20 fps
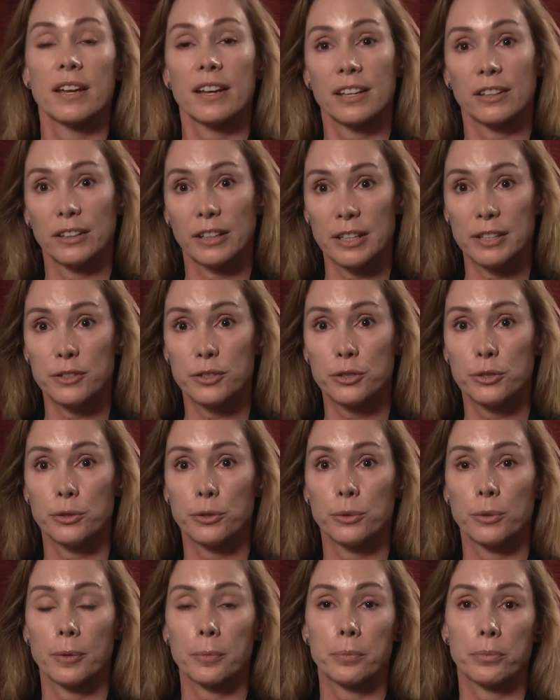can lead
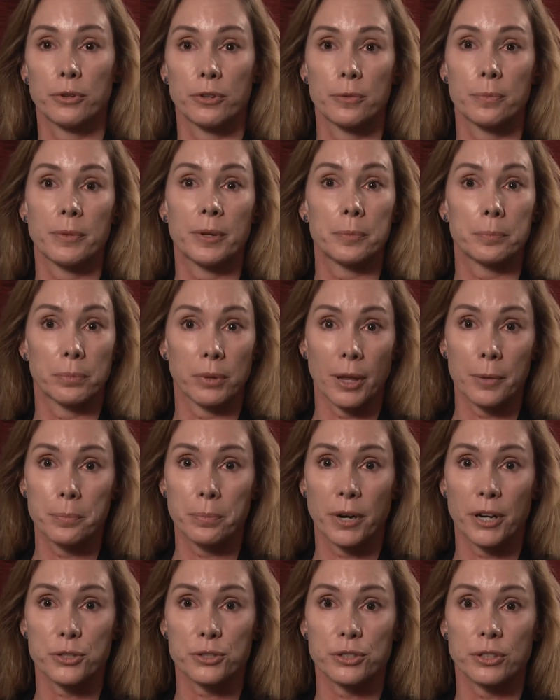to improvement in blood
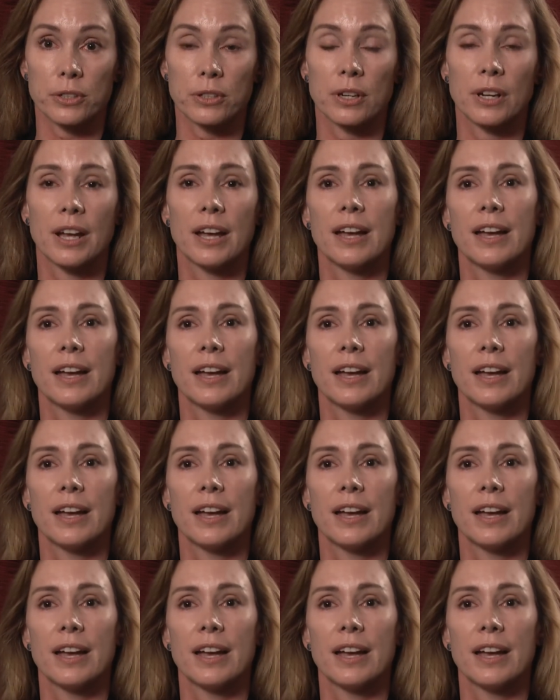pressure,